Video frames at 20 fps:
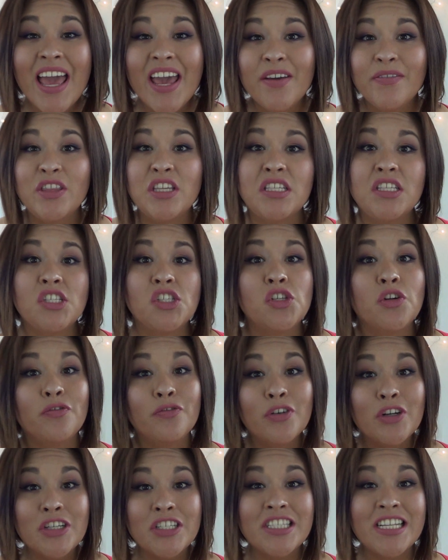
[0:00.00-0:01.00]
If this is your
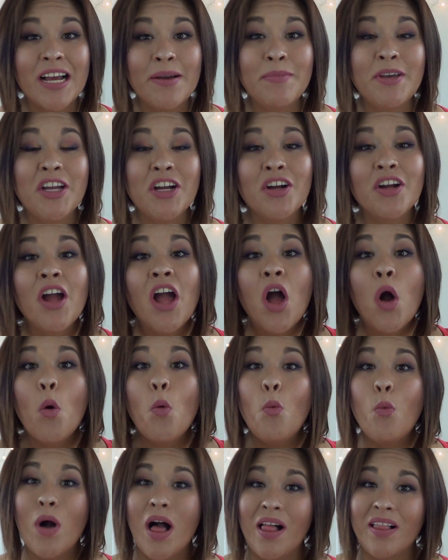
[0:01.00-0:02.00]
first time here,
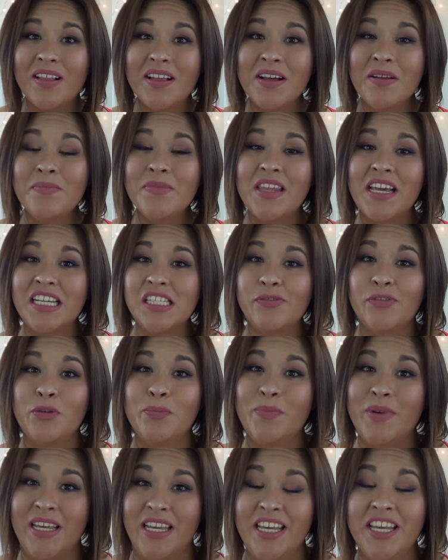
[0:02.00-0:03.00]
welcome. Thanks for
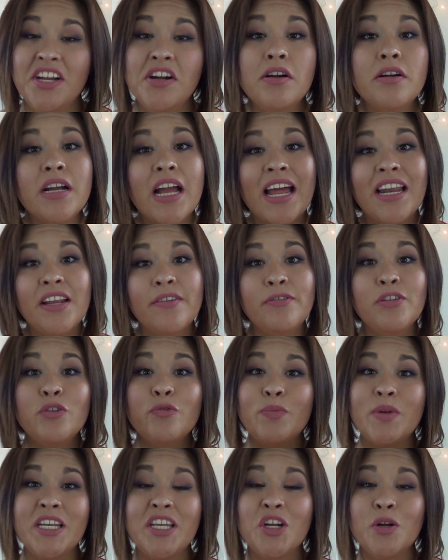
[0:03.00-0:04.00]
being here. And if
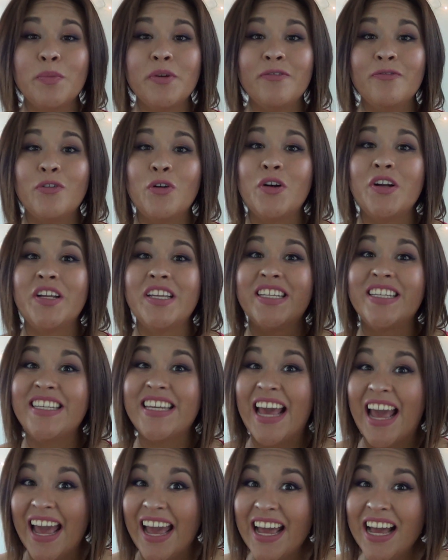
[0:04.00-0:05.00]
you've been here before,
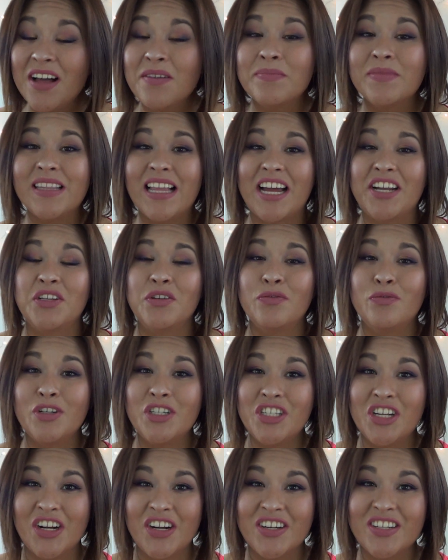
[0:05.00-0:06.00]
yay, I'm glad you've
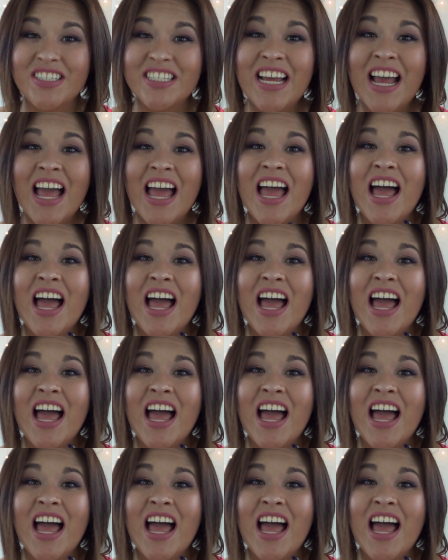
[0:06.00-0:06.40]
returned.